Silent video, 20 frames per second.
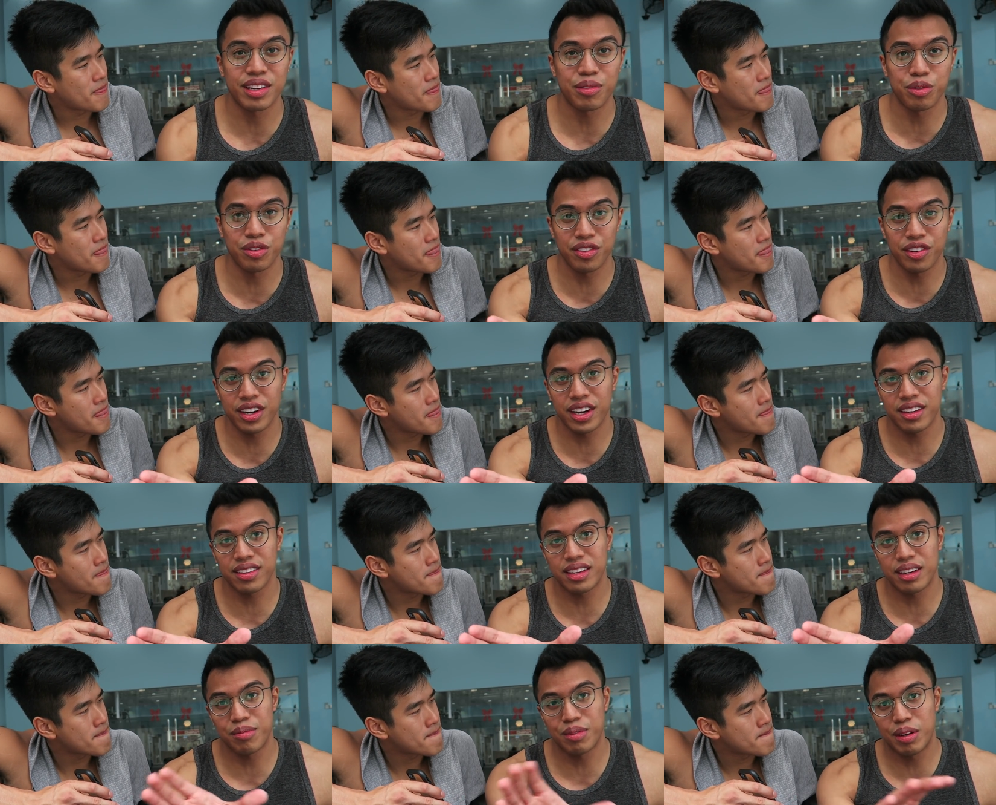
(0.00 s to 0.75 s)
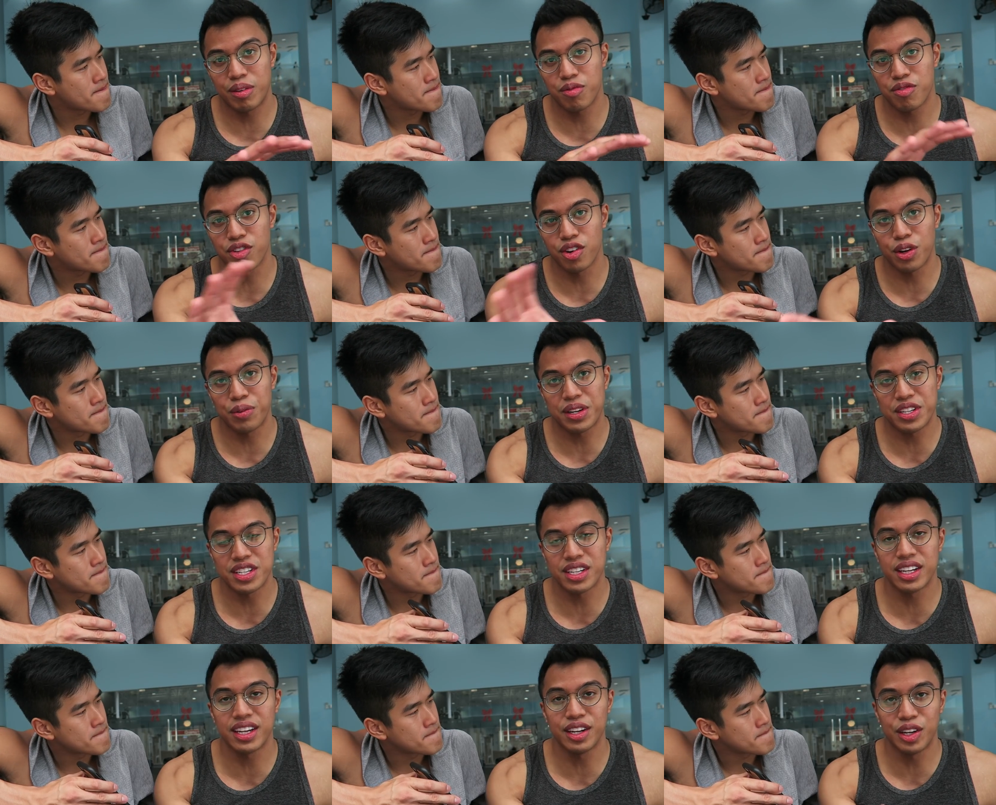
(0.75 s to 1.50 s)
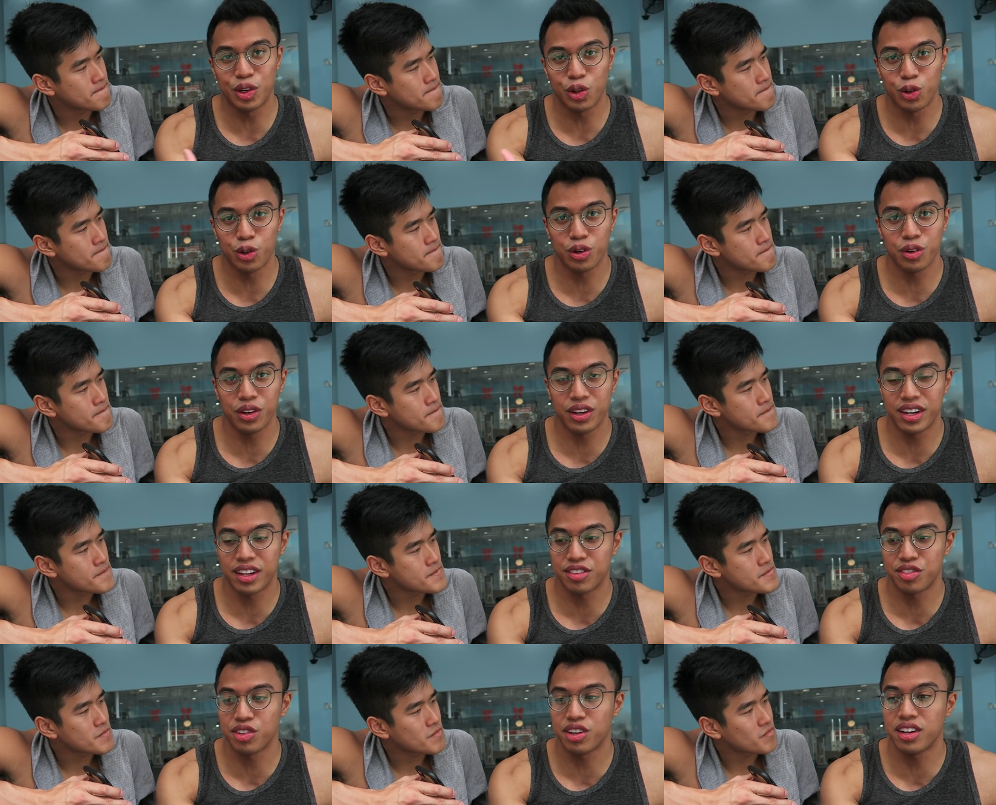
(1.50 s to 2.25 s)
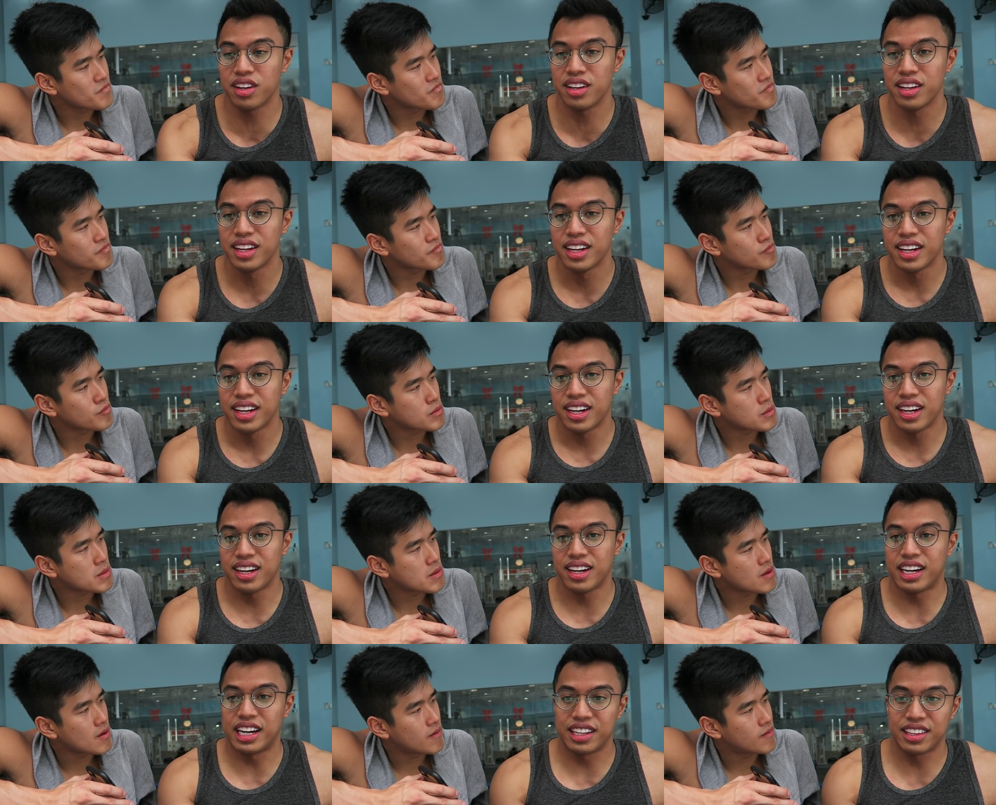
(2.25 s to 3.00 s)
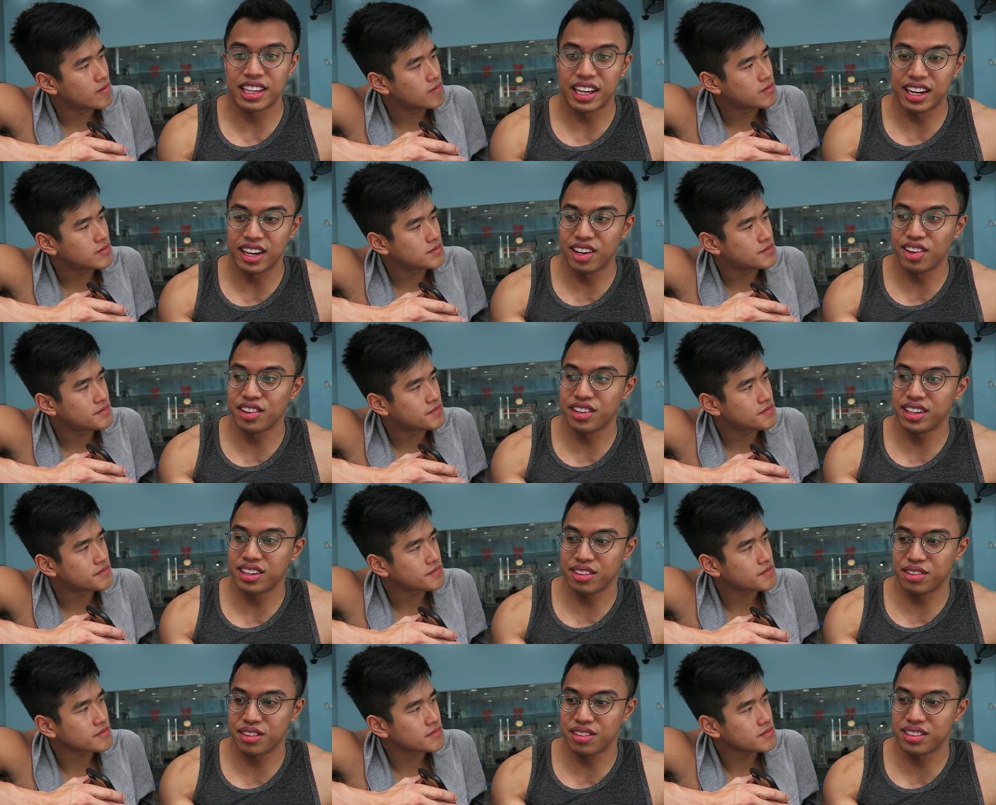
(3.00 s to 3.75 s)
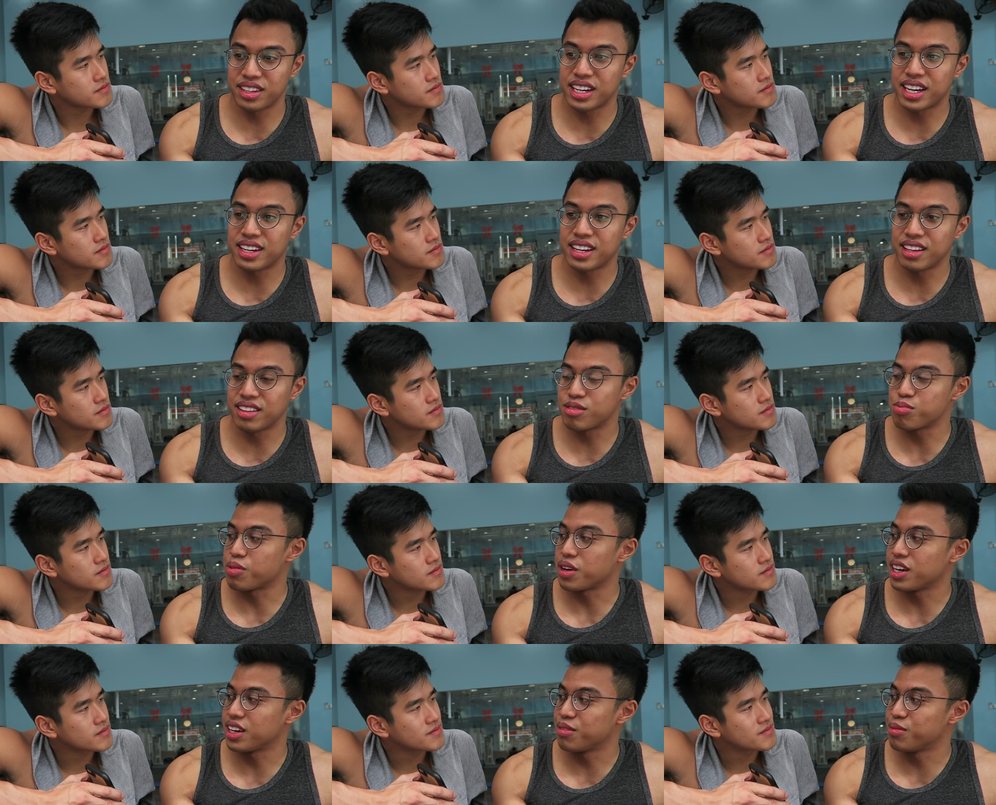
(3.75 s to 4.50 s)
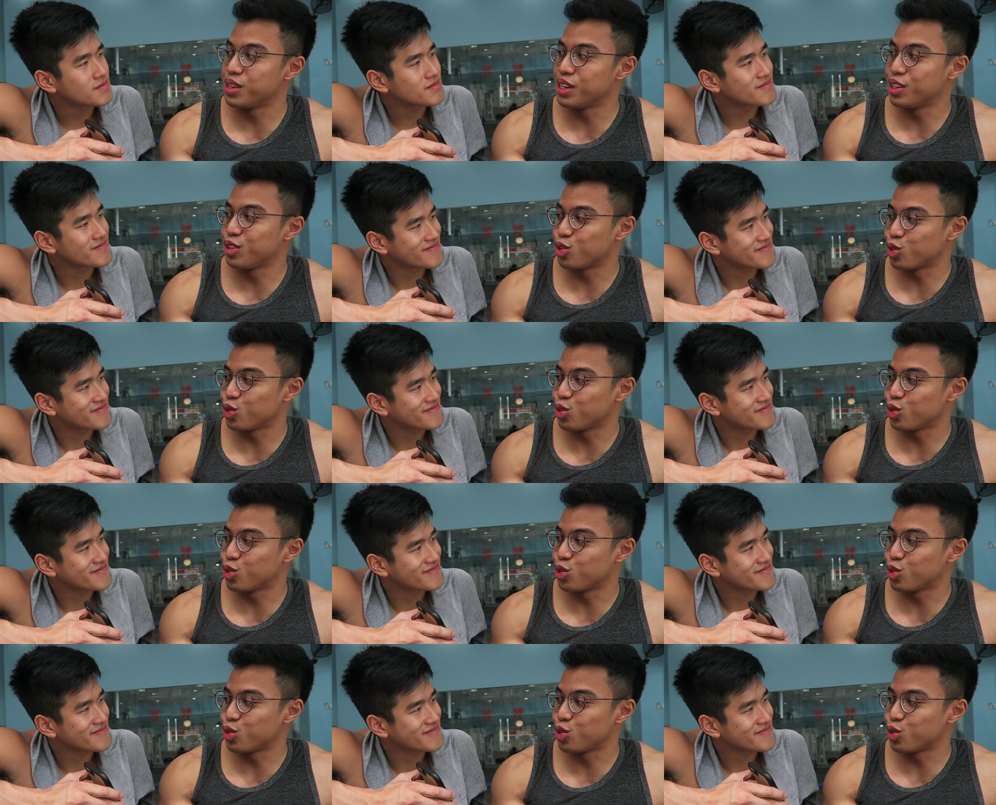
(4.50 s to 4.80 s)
Speaker 1: did some of you guys that been following me, you know it as well. Uh, Taylor Lautner was the guy that inspired